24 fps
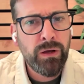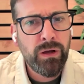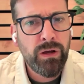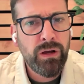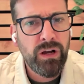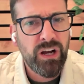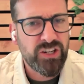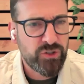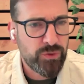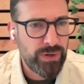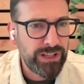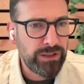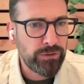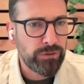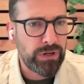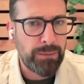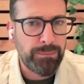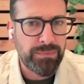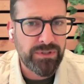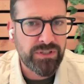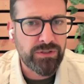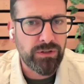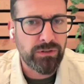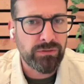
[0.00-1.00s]
A trailer
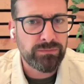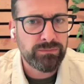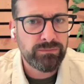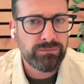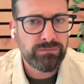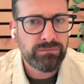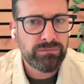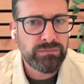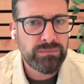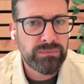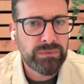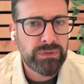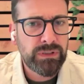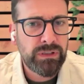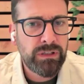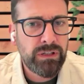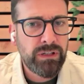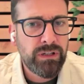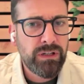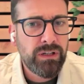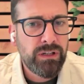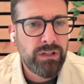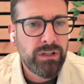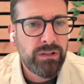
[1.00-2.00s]
episode.
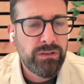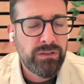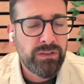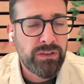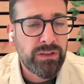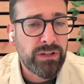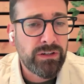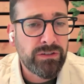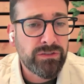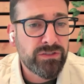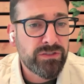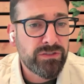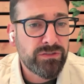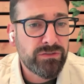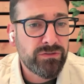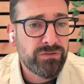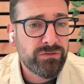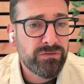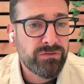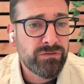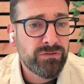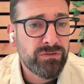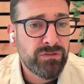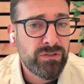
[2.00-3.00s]

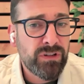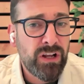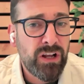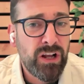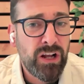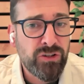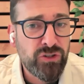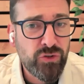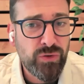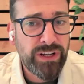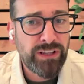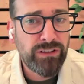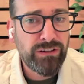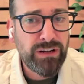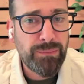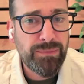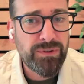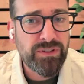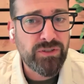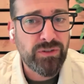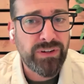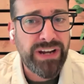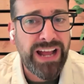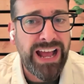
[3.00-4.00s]
A trailer
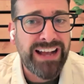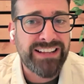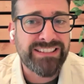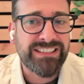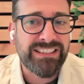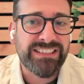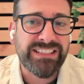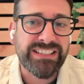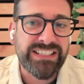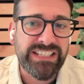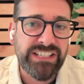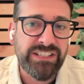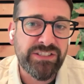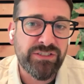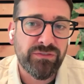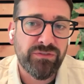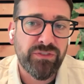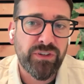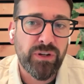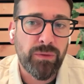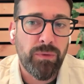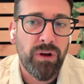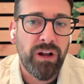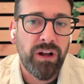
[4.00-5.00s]
episode acts as a teaser for
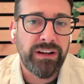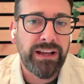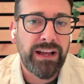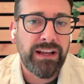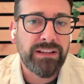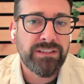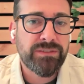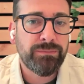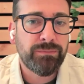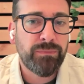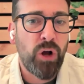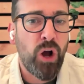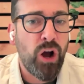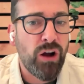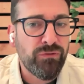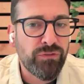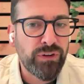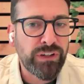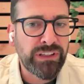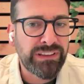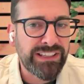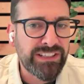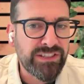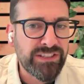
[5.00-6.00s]
your podcast,
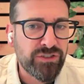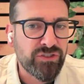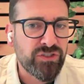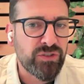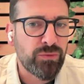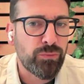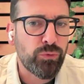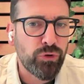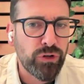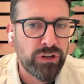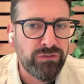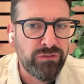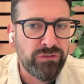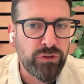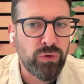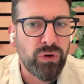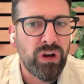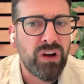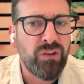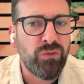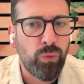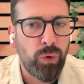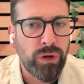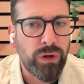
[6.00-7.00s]
offering listeners a preview
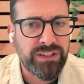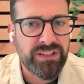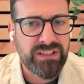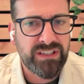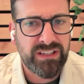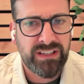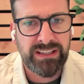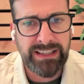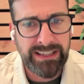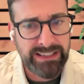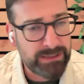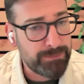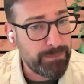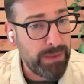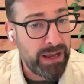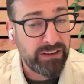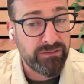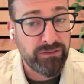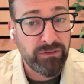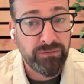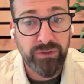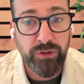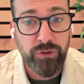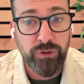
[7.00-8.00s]
of what to expect
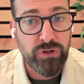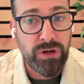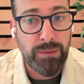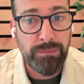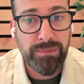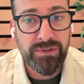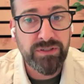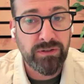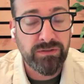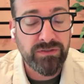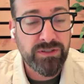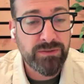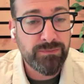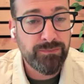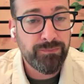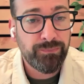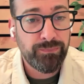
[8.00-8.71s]
from future episodes.